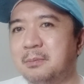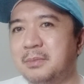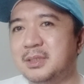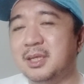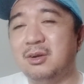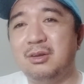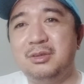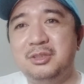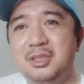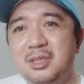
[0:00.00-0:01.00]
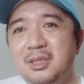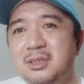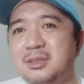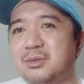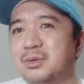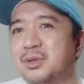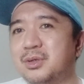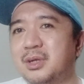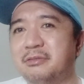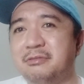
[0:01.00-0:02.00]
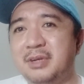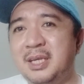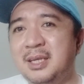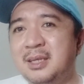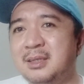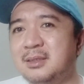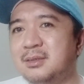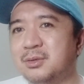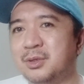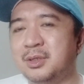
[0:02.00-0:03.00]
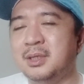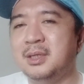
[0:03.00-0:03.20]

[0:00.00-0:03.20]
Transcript: psychologist or a friend or